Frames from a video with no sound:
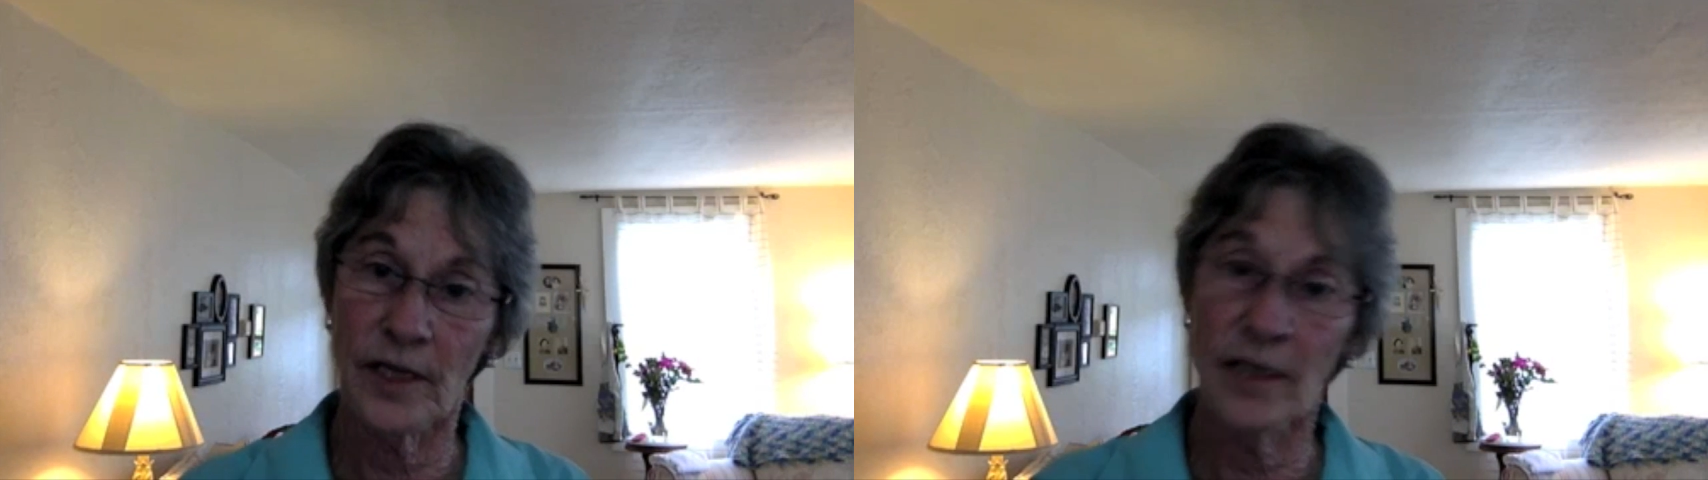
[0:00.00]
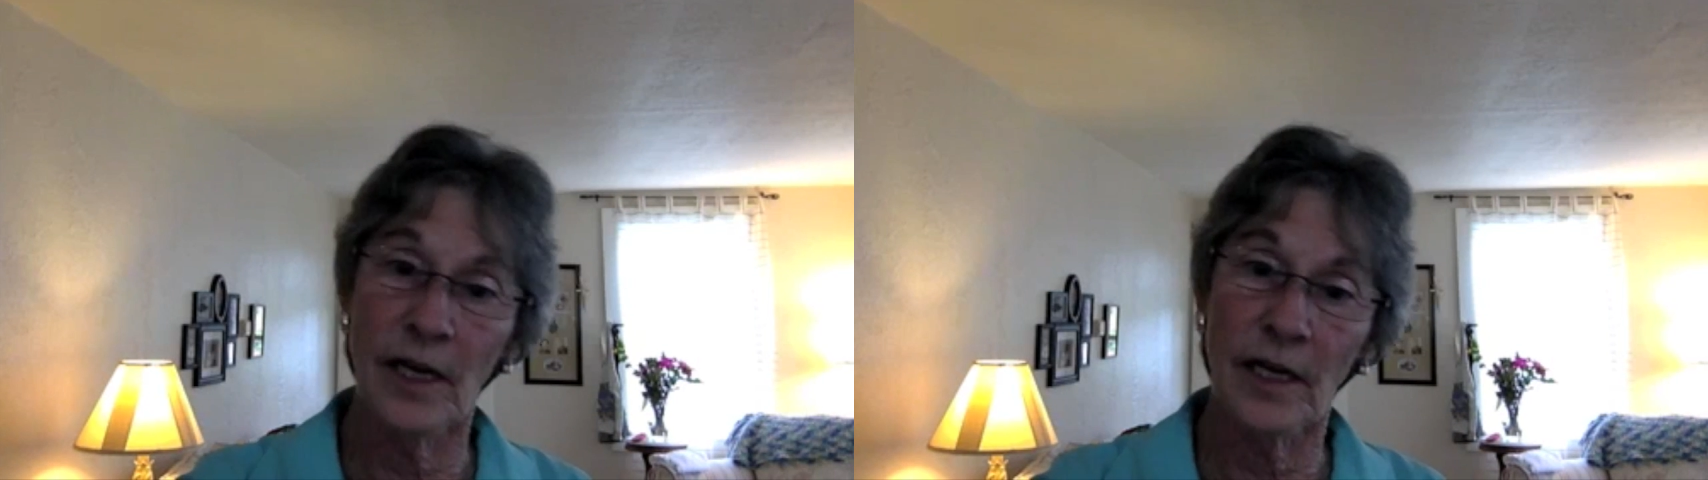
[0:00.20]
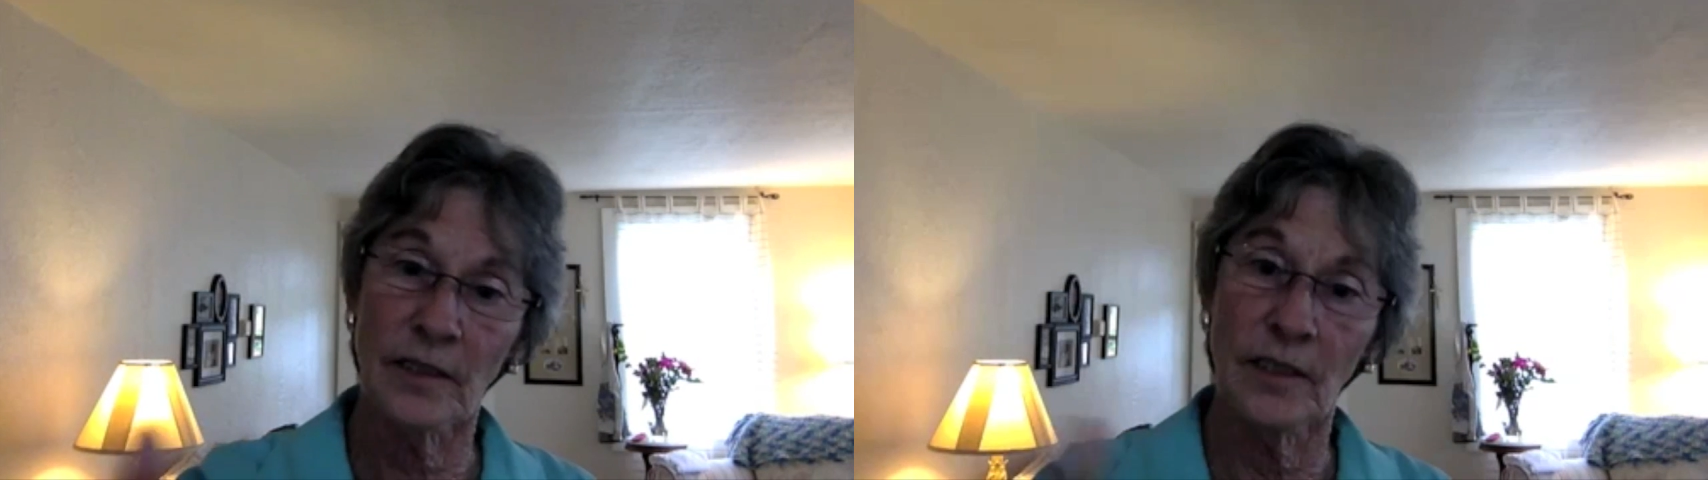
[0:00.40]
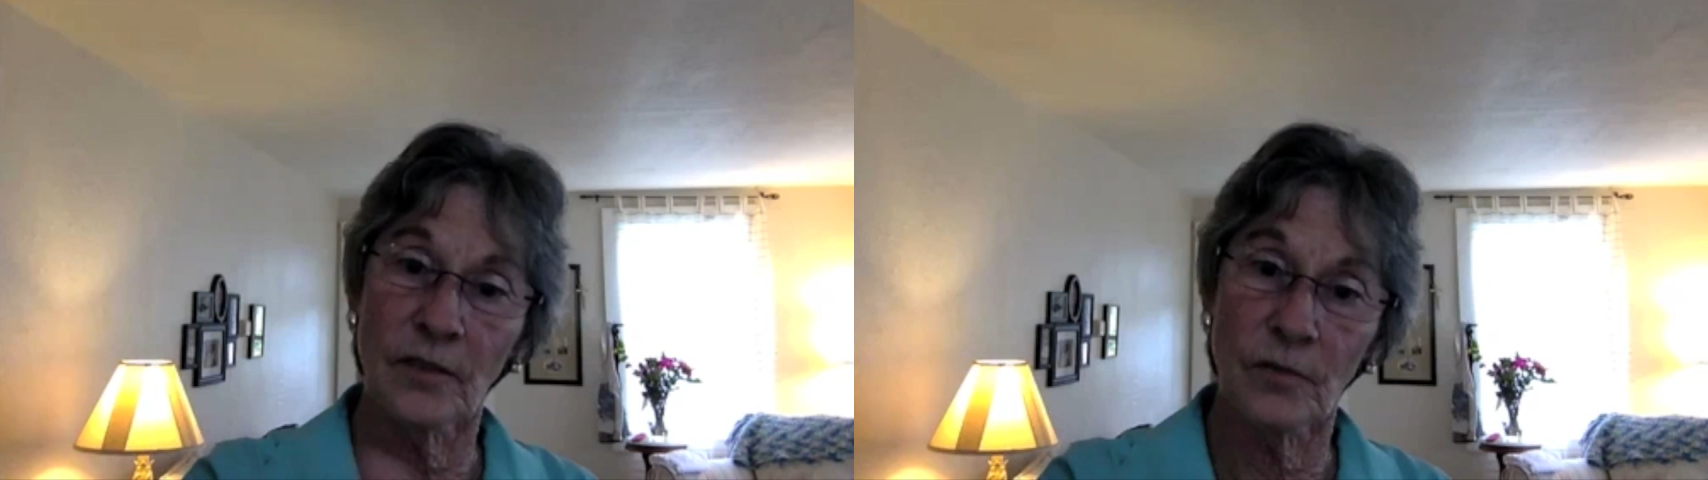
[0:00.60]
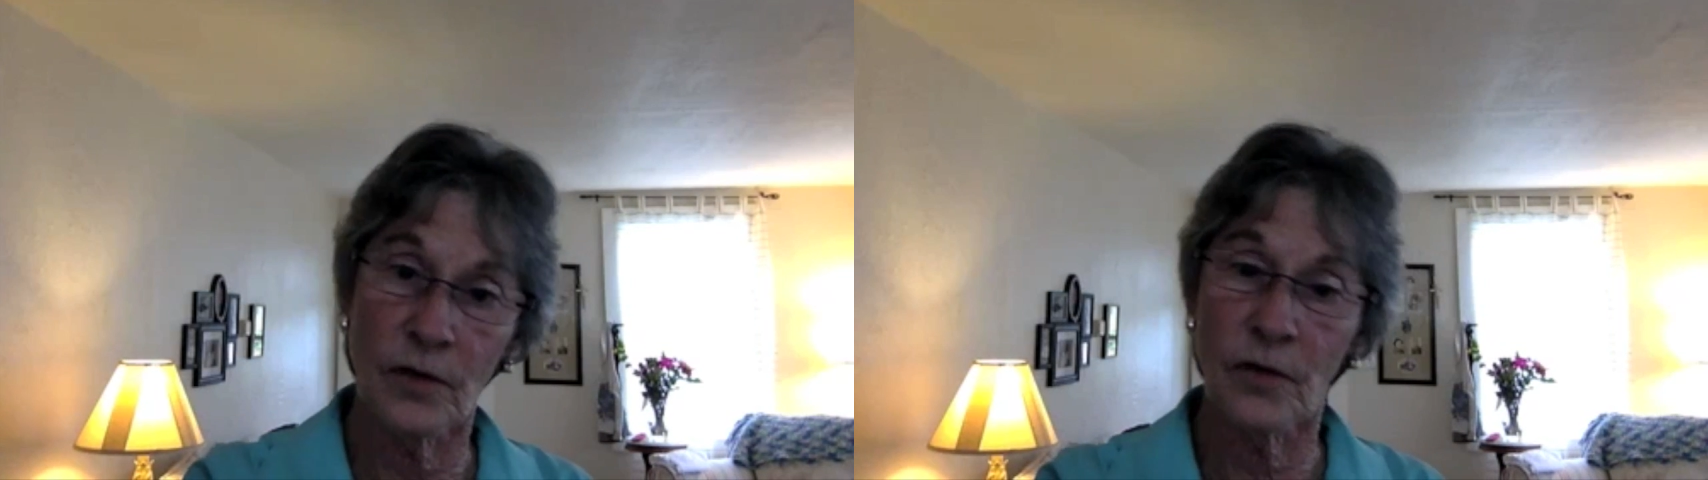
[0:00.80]
connecting
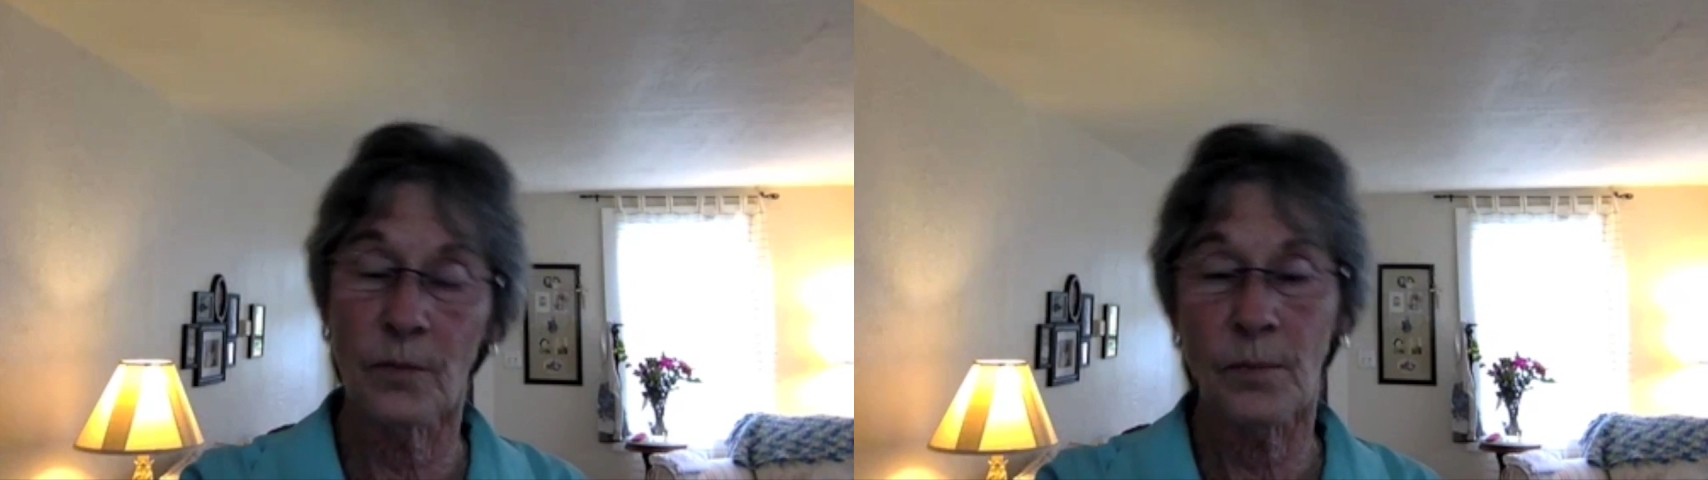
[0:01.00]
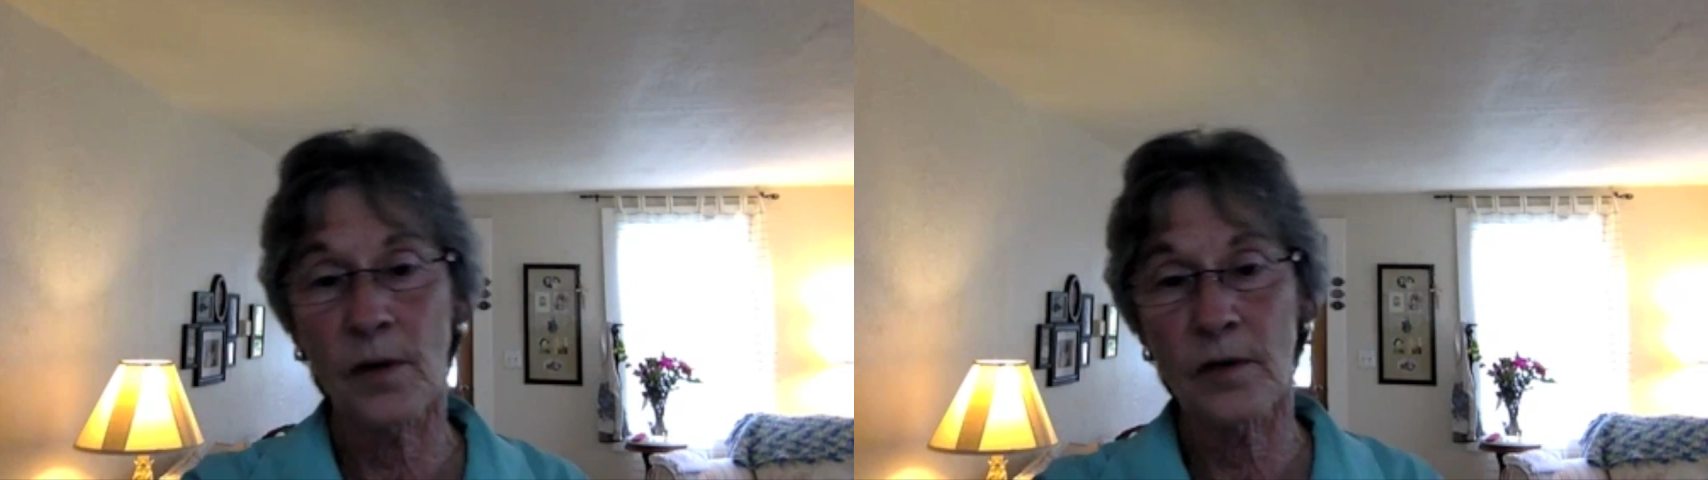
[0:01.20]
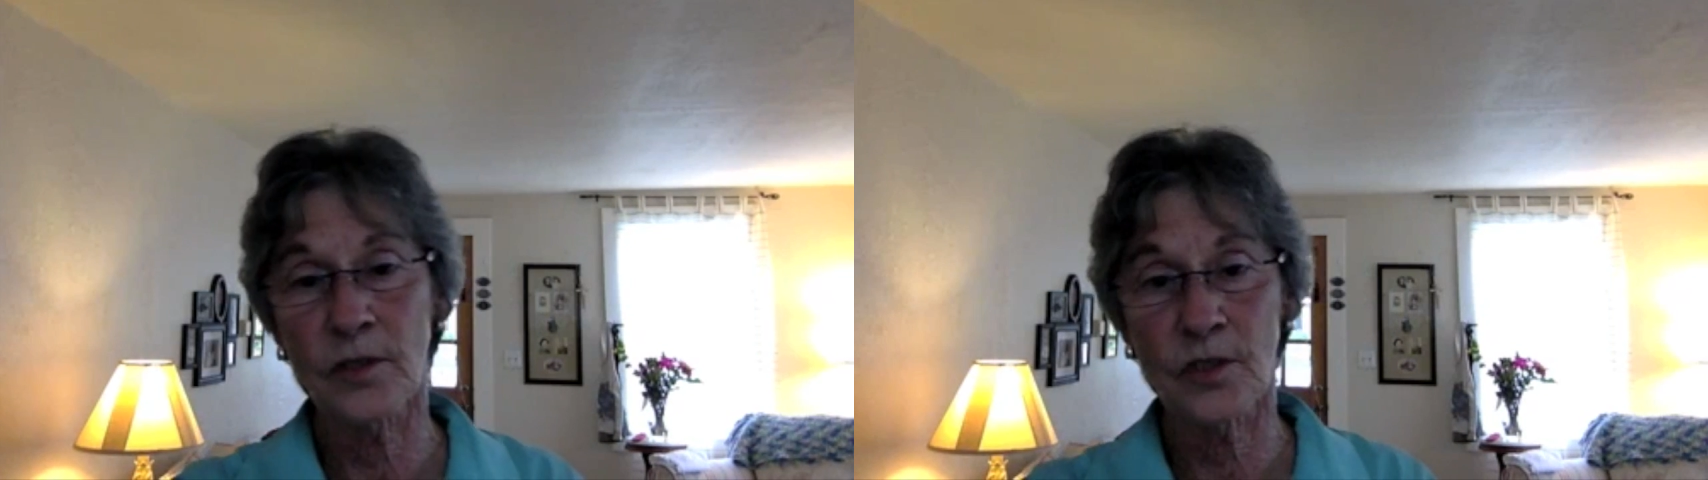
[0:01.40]
to another part of the